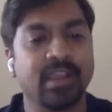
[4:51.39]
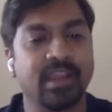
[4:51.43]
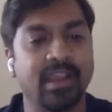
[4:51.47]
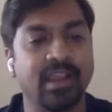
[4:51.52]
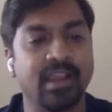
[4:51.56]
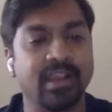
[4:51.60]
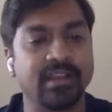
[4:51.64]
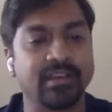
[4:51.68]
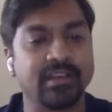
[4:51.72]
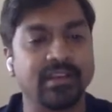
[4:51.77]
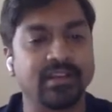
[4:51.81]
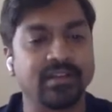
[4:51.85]

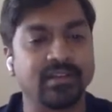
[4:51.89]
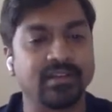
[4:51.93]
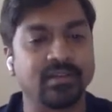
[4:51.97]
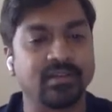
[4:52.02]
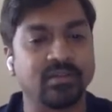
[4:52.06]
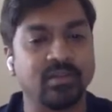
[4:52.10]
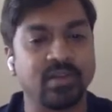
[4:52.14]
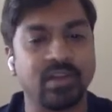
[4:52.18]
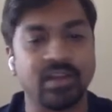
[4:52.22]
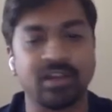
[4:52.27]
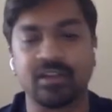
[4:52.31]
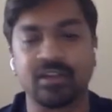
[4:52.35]
and
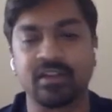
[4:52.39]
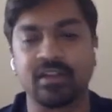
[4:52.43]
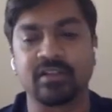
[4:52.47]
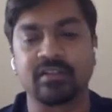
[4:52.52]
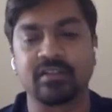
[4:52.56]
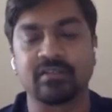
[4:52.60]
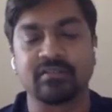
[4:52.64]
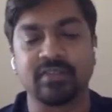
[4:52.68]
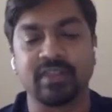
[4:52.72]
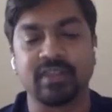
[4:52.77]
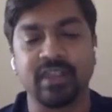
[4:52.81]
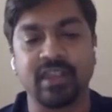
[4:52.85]
one other
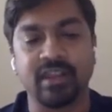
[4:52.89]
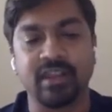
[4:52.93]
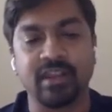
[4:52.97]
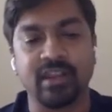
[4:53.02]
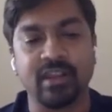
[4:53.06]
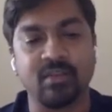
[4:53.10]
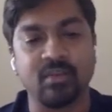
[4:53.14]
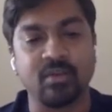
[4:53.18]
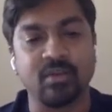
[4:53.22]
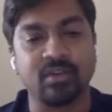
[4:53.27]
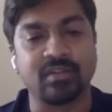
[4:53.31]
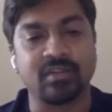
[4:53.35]

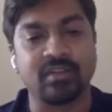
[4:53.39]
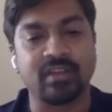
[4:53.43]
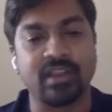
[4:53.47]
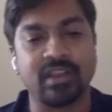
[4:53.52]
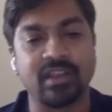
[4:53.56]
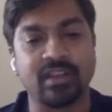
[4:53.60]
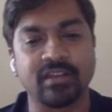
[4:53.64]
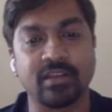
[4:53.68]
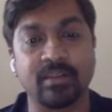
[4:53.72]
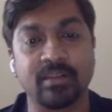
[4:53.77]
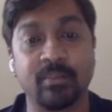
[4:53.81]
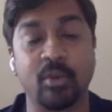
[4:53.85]
area was
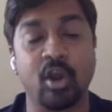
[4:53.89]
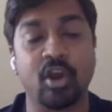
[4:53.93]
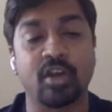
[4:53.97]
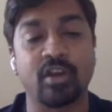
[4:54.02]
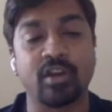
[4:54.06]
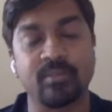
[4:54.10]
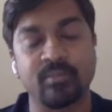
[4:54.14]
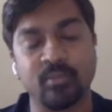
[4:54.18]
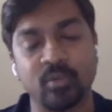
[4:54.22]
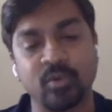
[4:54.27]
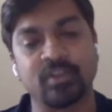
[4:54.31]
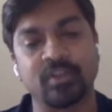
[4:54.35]
like the
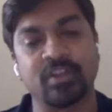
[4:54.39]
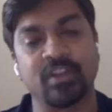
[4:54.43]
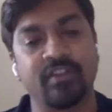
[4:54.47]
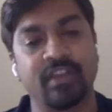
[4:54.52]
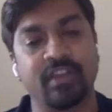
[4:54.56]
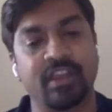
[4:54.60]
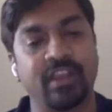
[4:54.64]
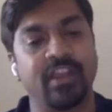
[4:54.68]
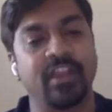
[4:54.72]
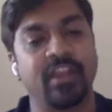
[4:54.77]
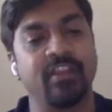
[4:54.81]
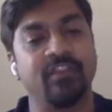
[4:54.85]
block reports are
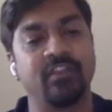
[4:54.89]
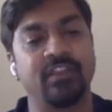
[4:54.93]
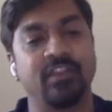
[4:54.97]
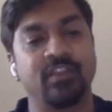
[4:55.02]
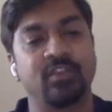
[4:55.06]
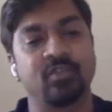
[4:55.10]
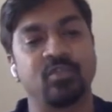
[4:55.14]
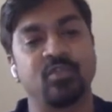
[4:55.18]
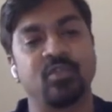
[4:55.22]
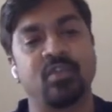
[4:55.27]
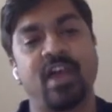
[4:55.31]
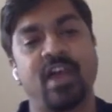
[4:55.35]
very heavy.
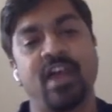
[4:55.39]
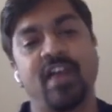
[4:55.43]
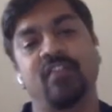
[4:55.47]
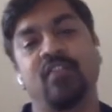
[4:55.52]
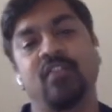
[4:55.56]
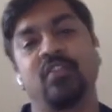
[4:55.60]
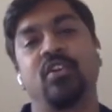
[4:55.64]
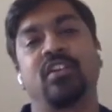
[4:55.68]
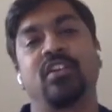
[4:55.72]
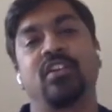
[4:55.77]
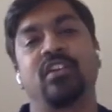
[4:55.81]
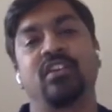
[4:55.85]
So as
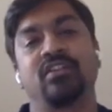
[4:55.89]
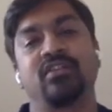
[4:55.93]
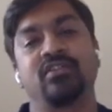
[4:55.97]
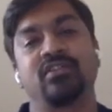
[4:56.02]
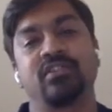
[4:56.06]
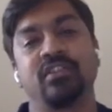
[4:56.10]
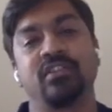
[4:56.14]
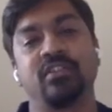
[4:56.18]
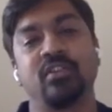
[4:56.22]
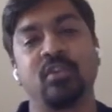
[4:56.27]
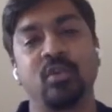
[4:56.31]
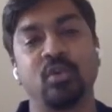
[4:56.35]
your
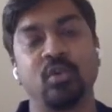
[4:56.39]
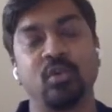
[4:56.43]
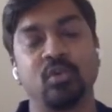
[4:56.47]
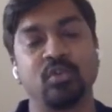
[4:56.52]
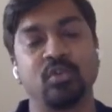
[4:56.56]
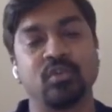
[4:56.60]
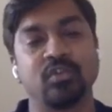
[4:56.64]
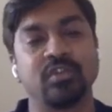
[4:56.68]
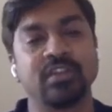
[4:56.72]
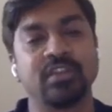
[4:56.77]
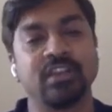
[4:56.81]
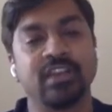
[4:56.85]
cluster
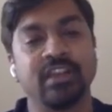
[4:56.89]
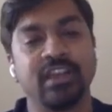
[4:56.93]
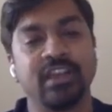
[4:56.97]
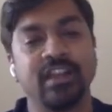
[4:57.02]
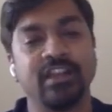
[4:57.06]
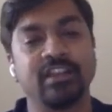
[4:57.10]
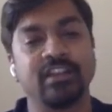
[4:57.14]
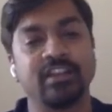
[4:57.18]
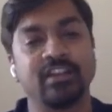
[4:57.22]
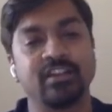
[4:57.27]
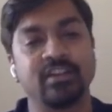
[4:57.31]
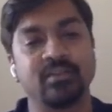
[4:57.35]
grows
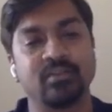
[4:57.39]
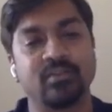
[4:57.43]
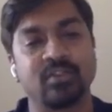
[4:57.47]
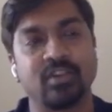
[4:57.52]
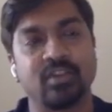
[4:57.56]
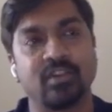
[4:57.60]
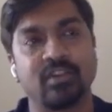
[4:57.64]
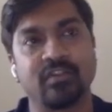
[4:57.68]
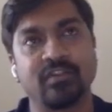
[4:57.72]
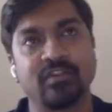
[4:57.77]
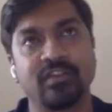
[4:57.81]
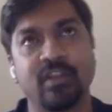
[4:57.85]
in terms
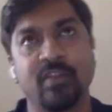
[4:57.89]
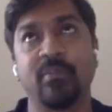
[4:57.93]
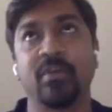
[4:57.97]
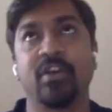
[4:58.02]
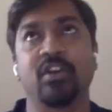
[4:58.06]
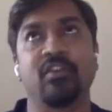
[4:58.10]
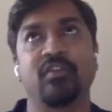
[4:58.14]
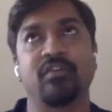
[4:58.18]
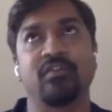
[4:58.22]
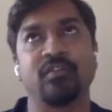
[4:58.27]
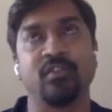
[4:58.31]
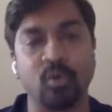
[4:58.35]
of
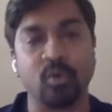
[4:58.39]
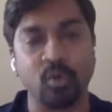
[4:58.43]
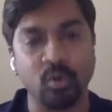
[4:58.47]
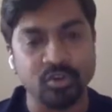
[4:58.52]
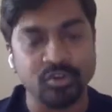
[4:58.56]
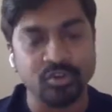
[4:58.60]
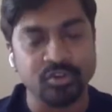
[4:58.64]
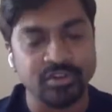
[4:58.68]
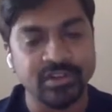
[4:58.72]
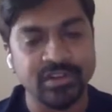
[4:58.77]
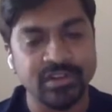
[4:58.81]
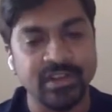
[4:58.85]
number of
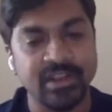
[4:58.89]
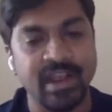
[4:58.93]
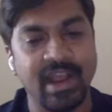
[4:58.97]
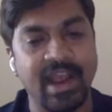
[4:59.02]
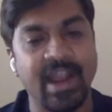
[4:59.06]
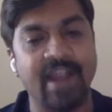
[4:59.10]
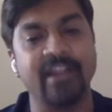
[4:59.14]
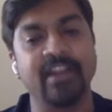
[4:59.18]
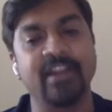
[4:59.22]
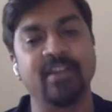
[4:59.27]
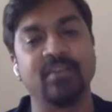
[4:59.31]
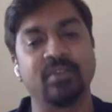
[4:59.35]
nodes
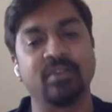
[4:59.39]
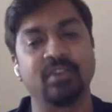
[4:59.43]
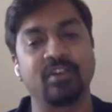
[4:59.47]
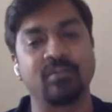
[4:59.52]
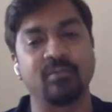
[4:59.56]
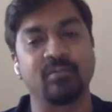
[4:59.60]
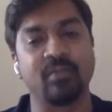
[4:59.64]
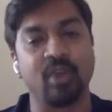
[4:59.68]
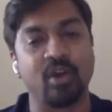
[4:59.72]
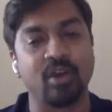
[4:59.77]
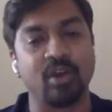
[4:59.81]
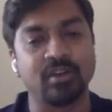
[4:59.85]
and number
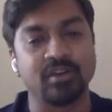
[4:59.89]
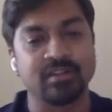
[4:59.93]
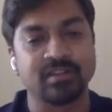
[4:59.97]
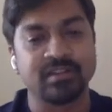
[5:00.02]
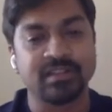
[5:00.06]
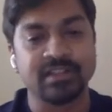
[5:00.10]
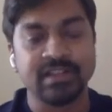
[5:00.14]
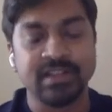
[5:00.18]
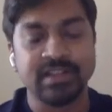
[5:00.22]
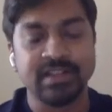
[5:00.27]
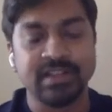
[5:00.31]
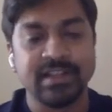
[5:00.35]
of blocks,
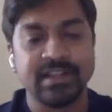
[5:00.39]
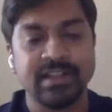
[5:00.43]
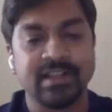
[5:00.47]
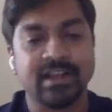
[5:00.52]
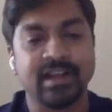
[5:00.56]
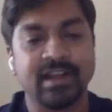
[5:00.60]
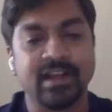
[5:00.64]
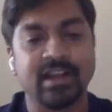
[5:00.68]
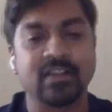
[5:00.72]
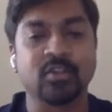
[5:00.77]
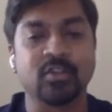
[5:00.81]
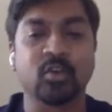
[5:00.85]

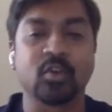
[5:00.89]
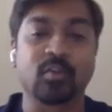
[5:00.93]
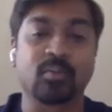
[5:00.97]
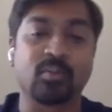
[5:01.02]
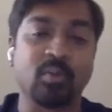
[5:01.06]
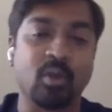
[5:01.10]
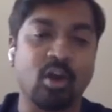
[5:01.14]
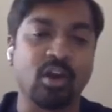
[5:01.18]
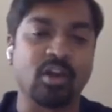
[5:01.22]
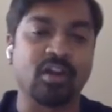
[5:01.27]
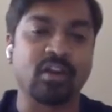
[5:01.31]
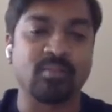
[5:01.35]
uh, those
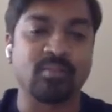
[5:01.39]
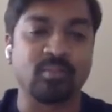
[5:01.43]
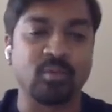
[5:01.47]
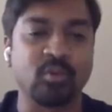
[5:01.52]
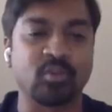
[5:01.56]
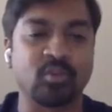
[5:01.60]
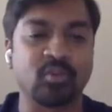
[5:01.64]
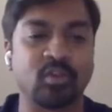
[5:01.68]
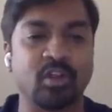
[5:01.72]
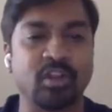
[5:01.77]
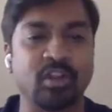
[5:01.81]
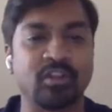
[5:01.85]
block
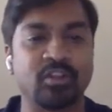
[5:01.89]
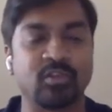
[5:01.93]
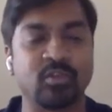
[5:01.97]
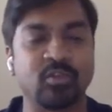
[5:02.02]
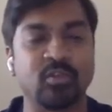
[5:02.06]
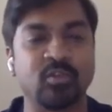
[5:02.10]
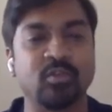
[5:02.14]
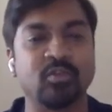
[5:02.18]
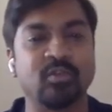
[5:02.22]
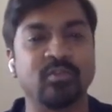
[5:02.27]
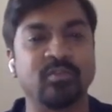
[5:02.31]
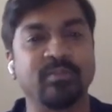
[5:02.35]
reports
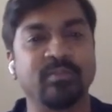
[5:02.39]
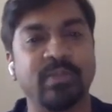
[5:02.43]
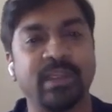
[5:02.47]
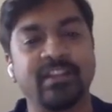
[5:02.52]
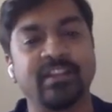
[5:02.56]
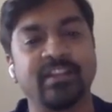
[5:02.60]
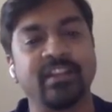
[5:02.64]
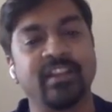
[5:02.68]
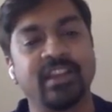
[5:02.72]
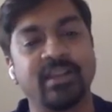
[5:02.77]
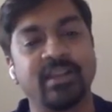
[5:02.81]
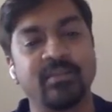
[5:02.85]
also
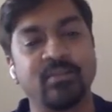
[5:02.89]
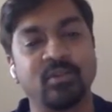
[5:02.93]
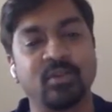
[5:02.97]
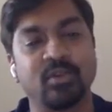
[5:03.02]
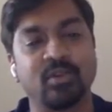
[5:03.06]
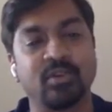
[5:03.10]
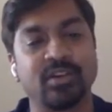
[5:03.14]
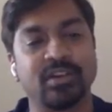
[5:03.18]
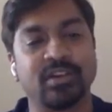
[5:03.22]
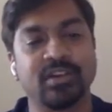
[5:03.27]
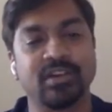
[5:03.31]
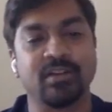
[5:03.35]
make the name
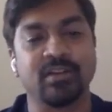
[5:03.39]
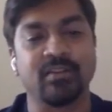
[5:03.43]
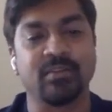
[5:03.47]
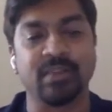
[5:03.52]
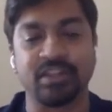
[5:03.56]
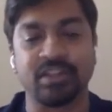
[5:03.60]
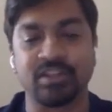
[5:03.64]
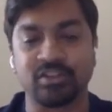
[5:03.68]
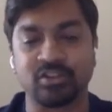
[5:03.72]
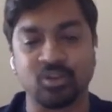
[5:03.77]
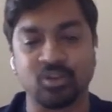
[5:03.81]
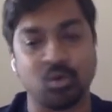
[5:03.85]
node a
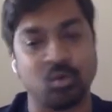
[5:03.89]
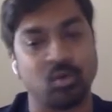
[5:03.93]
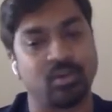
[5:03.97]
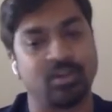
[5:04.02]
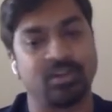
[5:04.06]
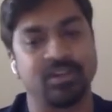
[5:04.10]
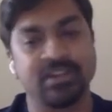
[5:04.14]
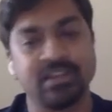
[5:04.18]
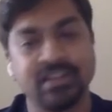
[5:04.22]
bit choked.